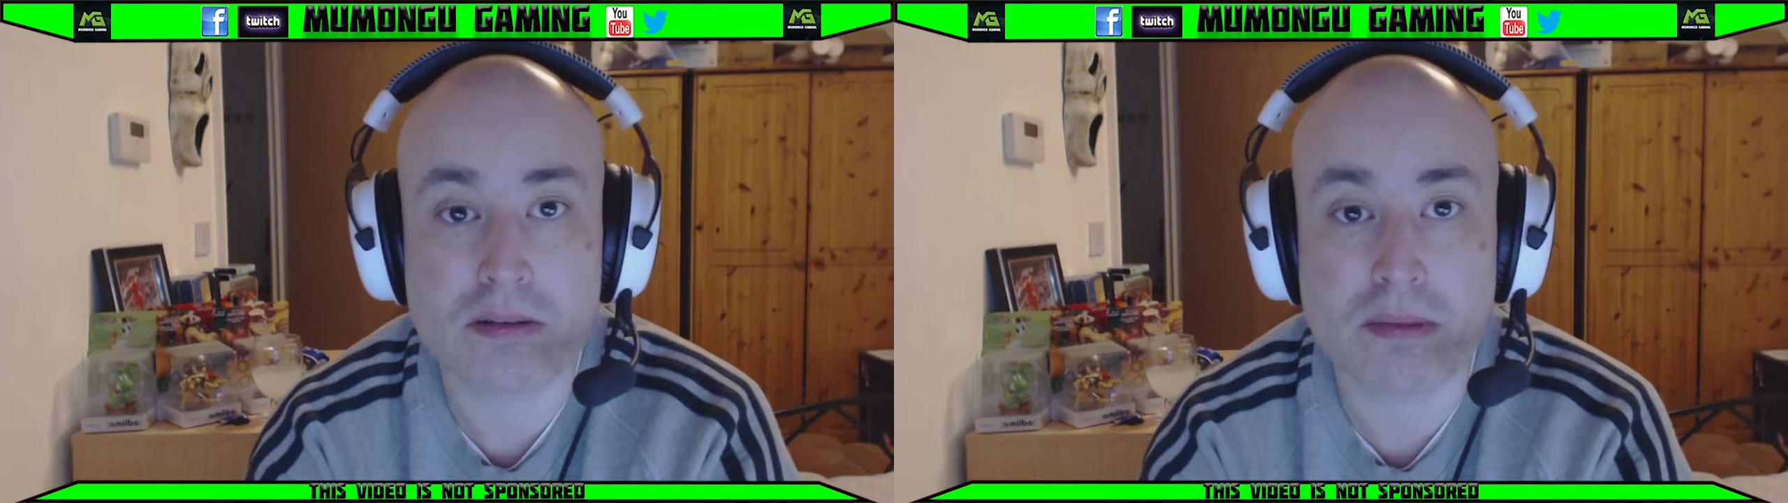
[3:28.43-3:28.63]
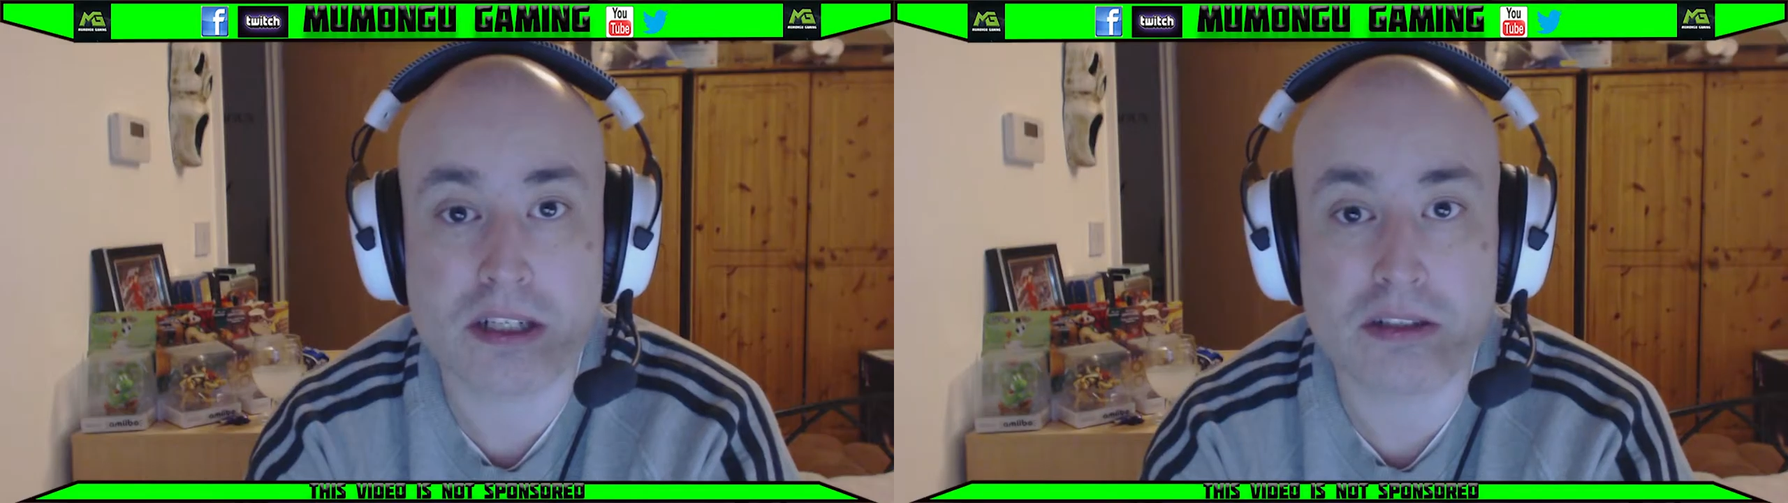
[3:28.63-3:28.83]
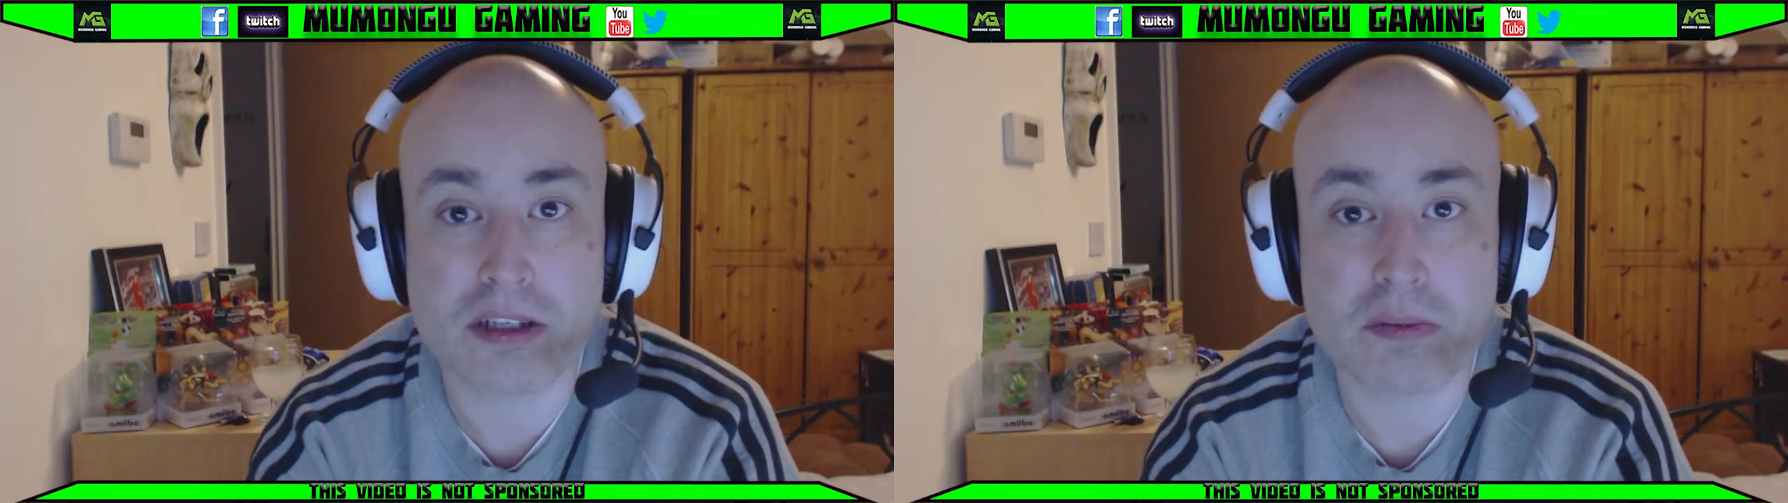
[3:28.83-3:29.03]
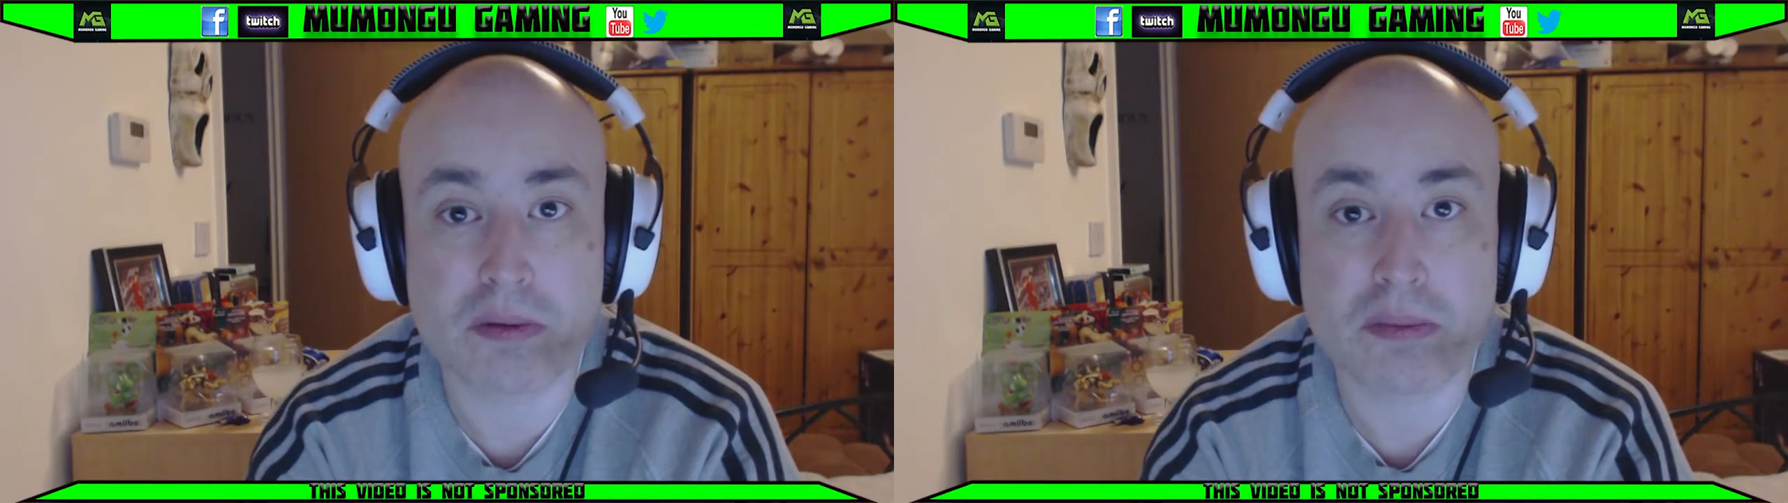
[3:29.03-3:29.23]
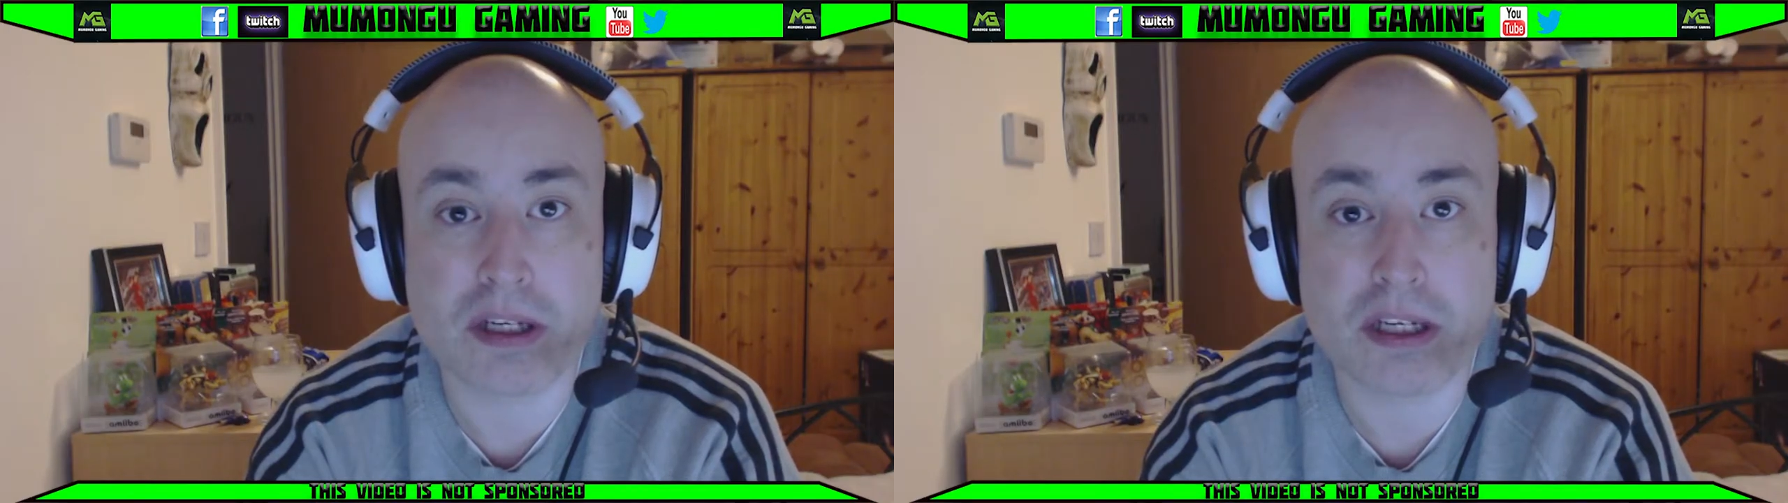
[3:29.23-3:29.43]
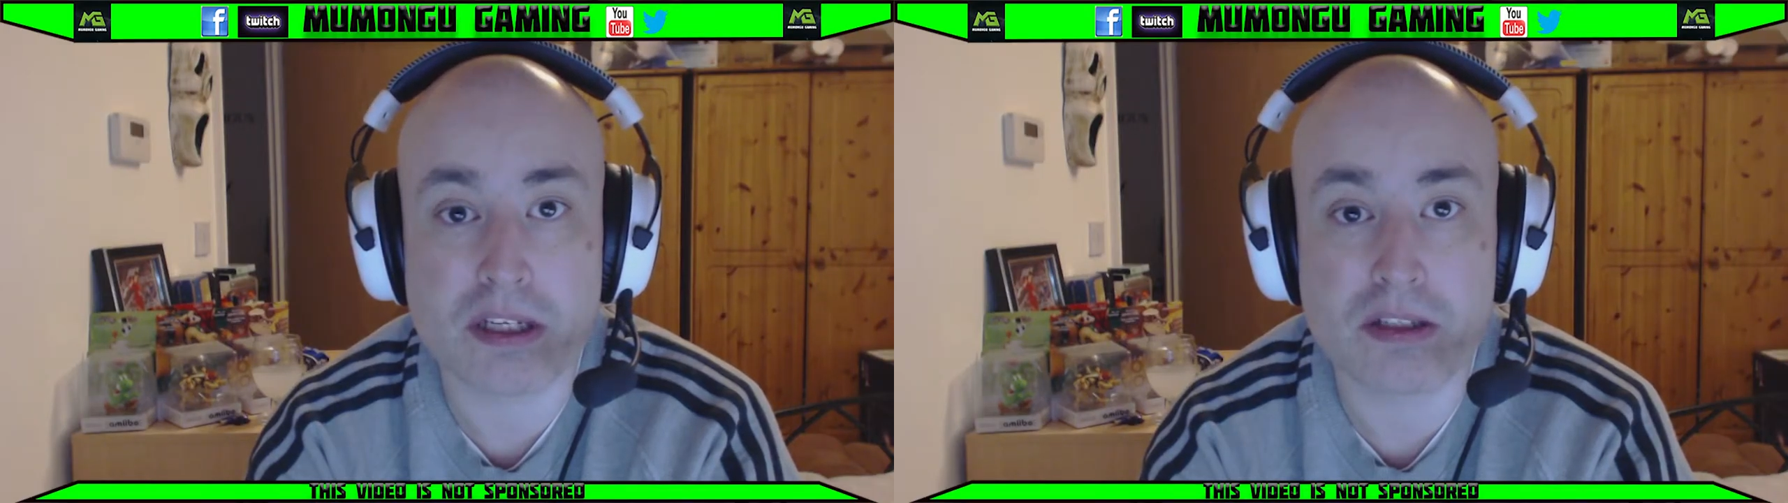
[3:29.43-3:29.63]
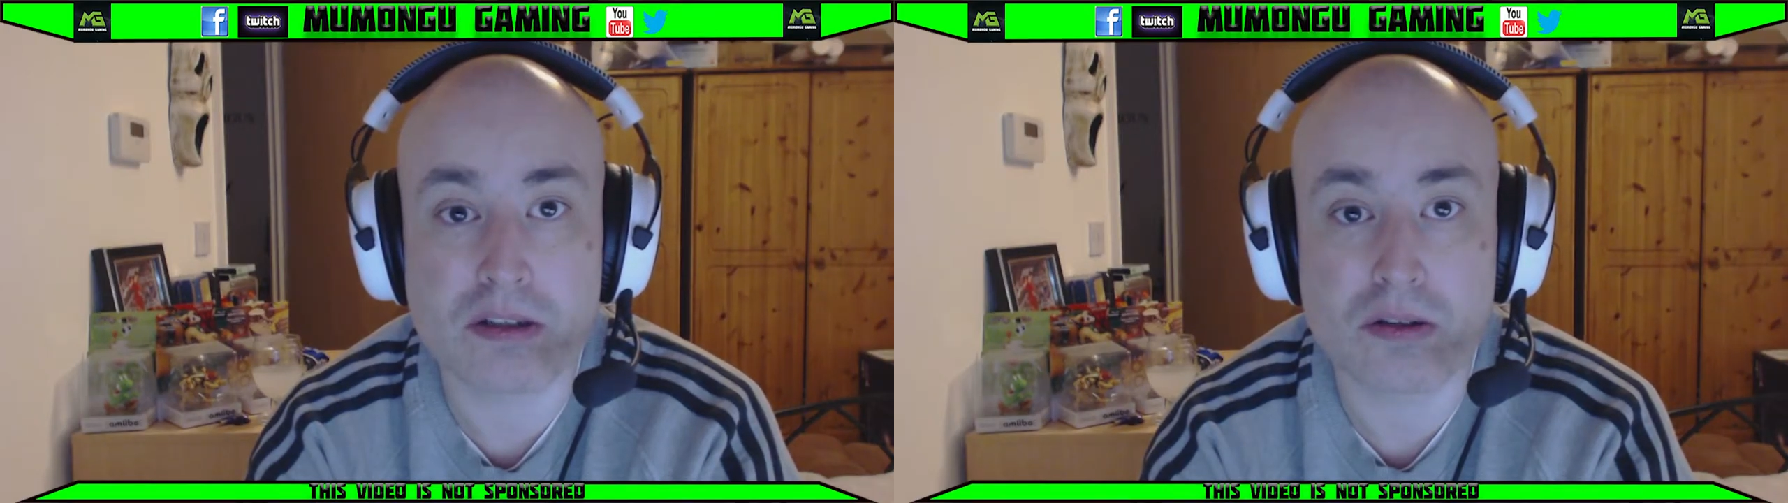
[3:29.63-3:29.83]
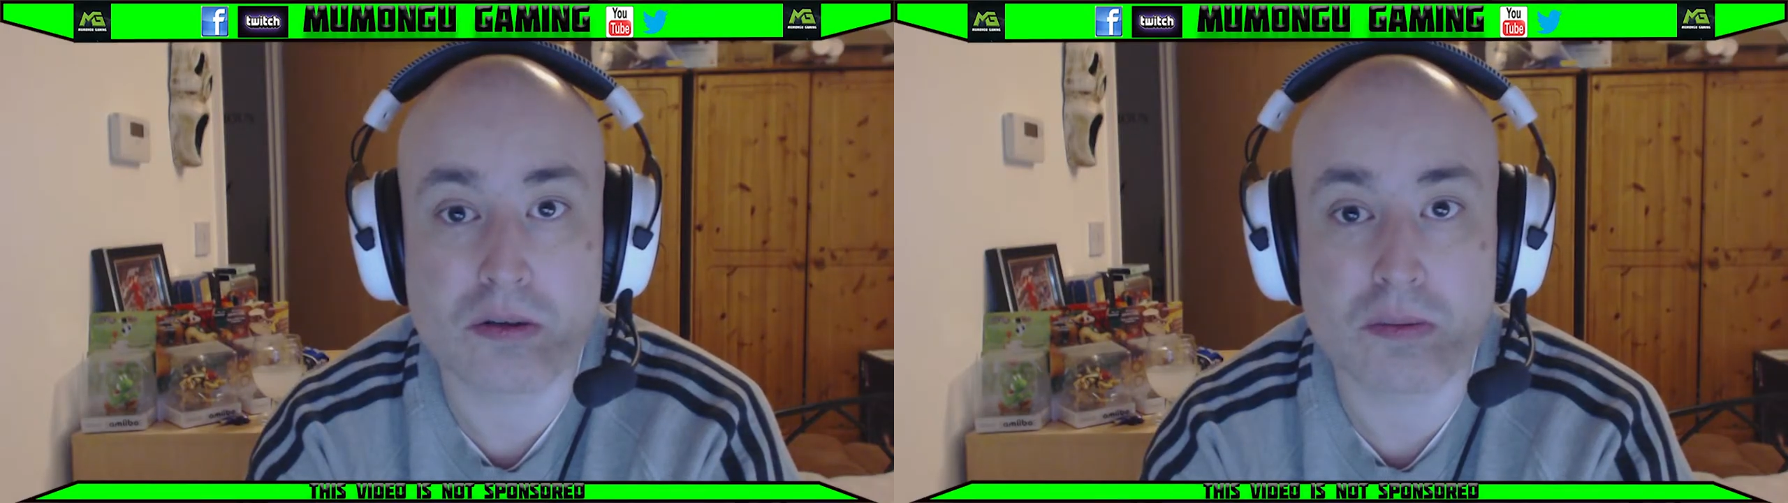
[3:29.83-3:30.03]
that my dream would be
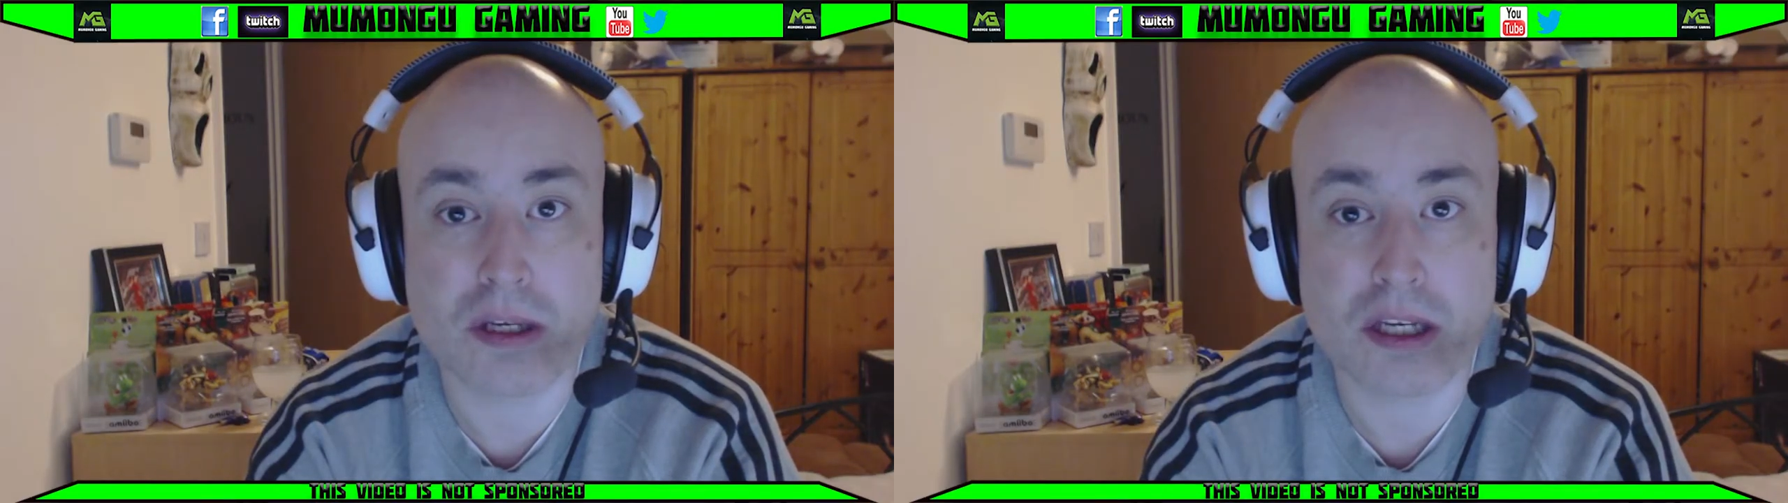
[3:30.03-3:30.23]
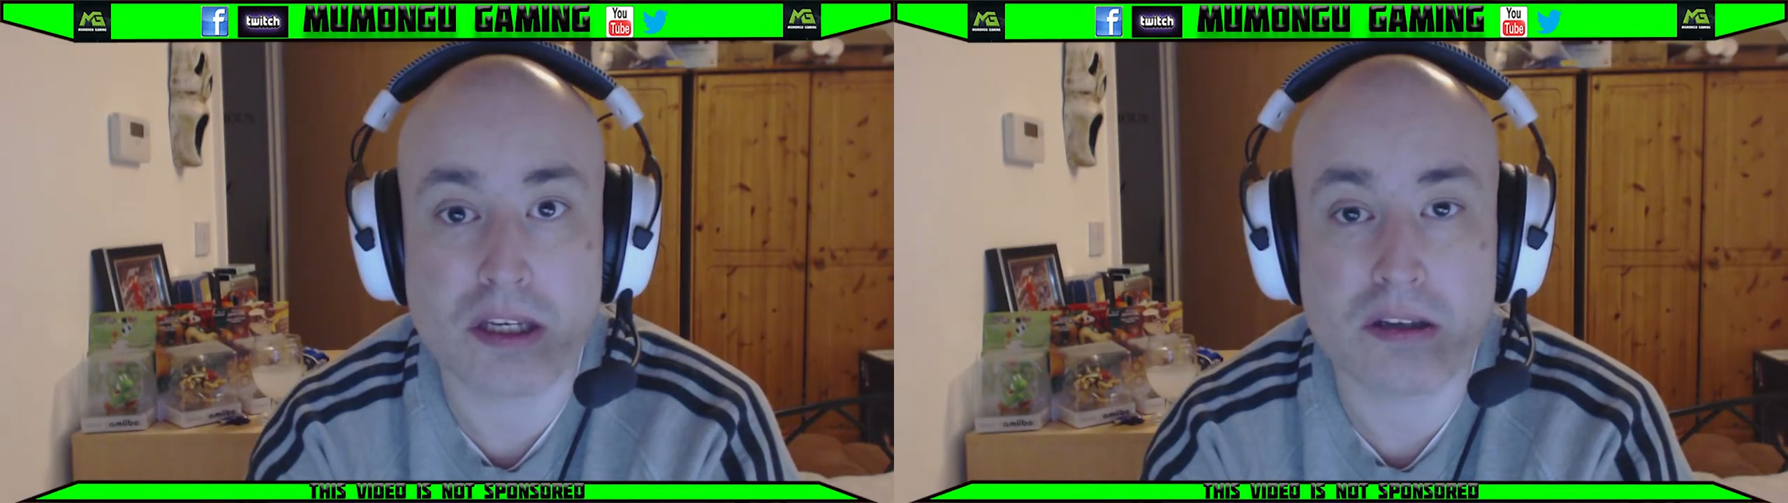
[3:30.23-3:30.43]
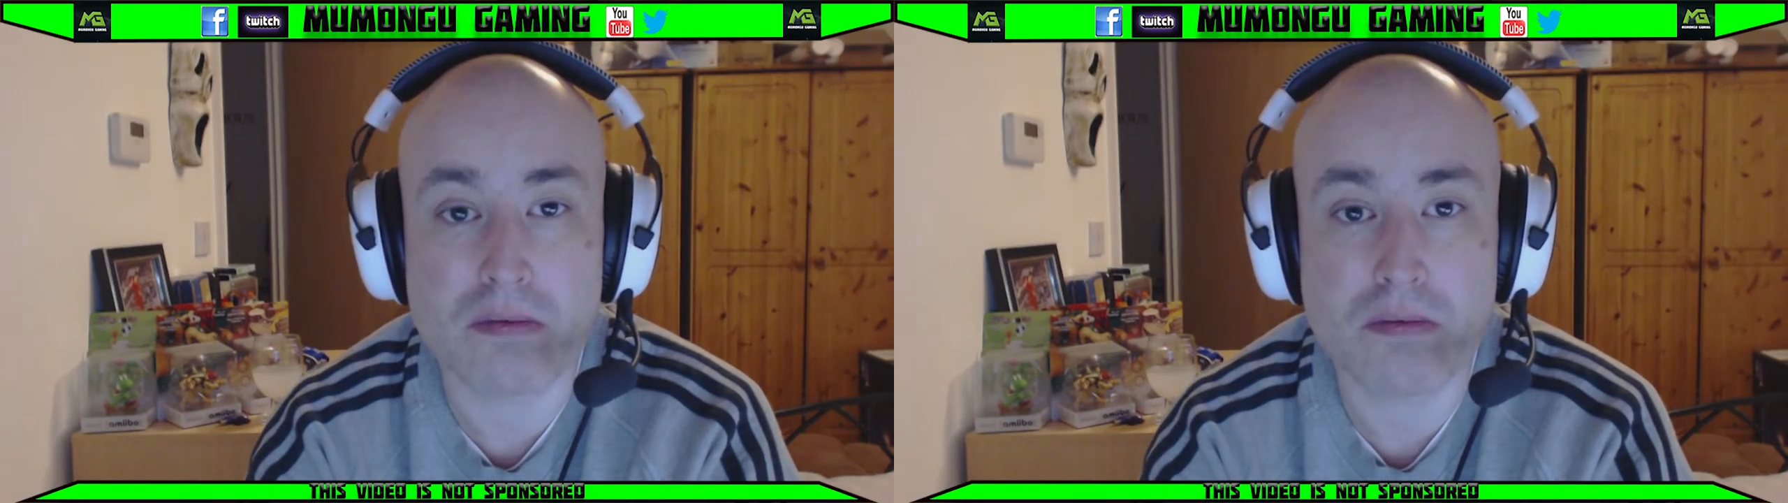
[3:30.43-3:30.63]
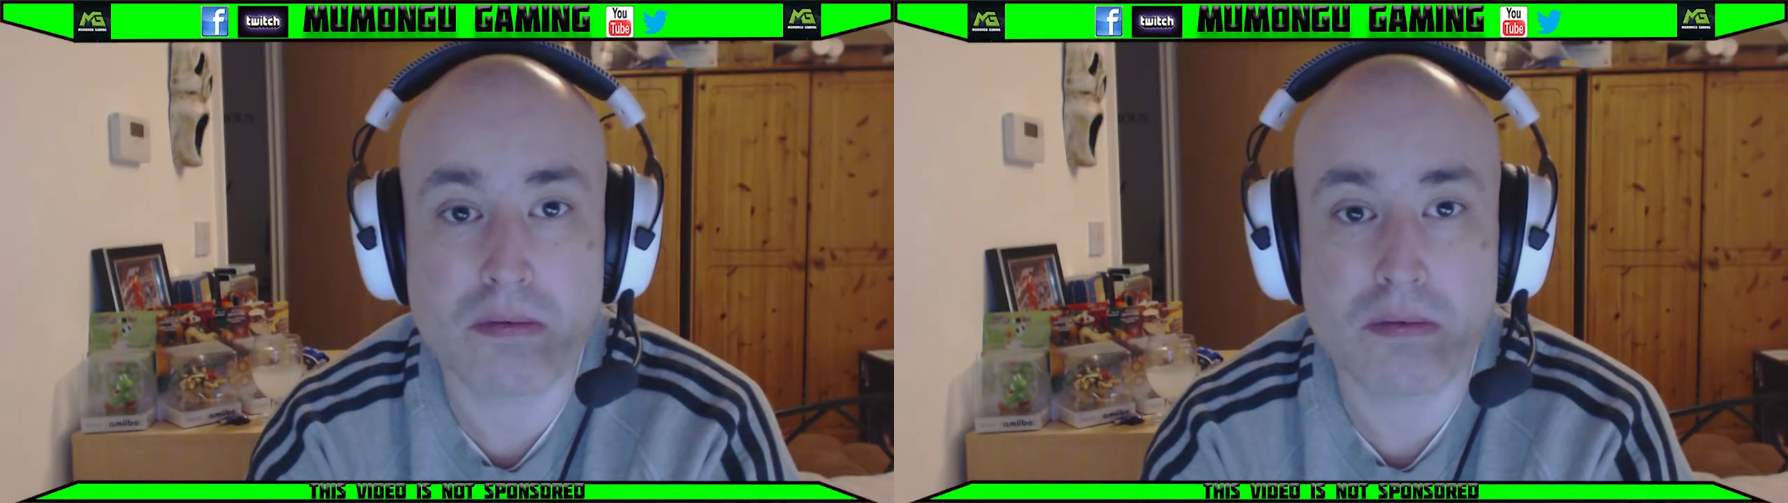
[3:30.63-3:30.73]
to be,